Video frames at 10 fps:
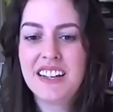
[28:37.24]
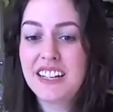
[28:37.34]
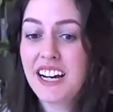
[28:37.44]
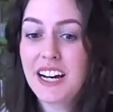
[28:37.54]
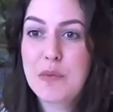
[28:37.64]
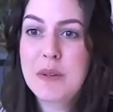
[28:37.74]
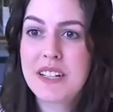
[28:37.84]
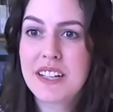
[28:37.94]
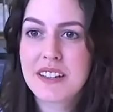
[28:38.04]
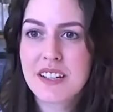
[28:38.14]
Yeah. I mean,
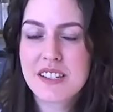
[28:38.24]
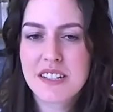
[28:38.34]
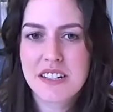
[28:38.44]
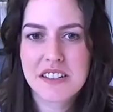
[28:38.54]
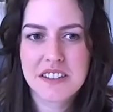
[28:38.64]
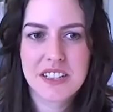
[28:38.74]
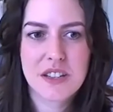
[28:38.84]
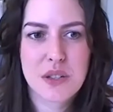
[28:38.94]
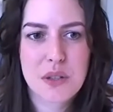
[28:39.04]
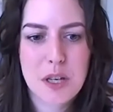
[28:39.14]
that that's another
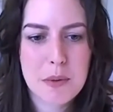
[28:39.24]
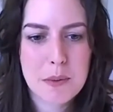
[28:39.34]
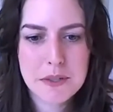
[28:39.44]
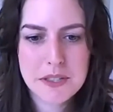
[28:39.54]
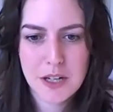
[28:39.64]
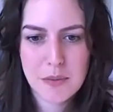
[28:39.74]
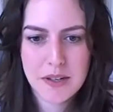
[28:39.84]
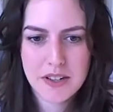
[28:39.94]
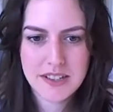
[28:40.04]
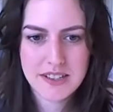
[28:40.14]
thing though, like people talk
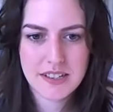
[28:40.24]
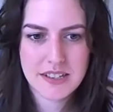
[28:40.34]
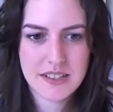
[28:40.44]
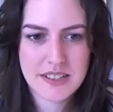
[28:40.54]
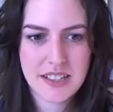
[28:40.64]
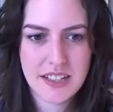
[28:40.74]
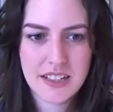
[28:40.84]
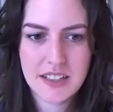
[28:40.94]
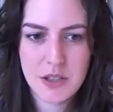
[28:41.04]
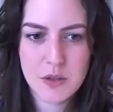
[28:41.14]
about consistency
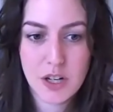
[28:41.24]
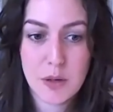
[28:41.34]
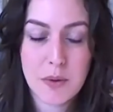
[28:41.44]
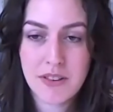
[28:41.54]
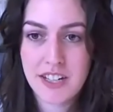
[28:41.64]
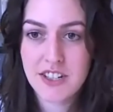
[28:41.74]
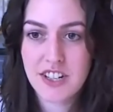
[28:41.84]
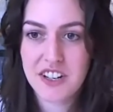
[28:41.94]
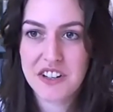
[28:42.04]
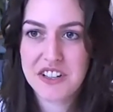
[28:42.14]
and you talk about
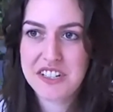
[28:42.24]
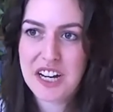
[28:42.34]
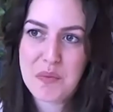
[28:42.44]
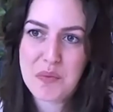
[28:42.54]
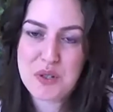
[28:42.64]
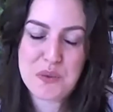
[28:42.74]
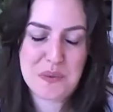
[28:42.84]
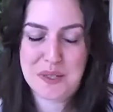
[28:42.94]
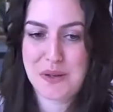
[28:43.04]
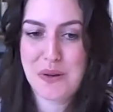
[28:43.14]
niching all the time, which
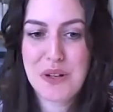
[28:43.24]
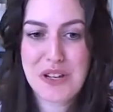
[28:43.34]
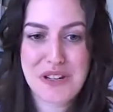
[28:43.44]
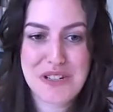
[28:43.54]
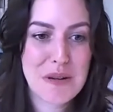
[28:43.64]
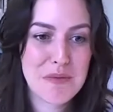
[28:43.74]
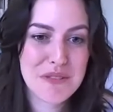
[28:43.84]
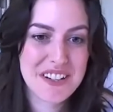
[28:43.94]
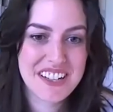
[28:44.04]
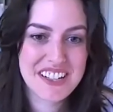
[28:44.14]
is a whole other topic
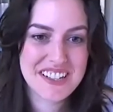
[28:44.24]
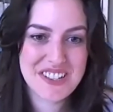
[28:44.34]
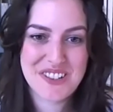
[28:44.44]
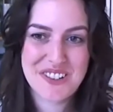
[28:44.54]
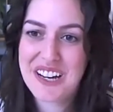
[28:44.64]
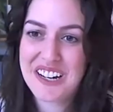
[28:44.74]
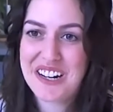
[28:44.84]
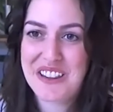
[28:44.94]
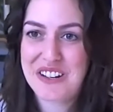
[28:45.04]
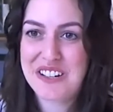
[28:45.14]
we can get into at
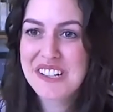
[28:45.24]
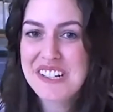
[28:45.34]
another,